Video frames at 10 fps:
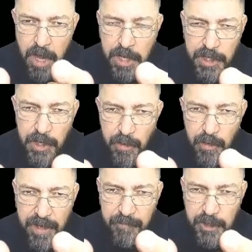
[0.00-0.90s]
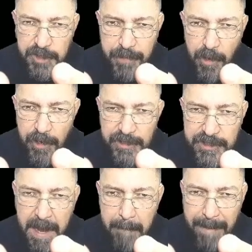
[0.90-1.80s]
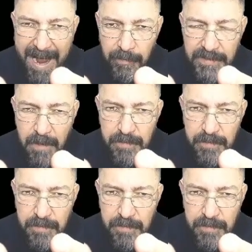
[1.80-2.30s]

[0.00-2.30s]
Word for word: You evil spirits, bow down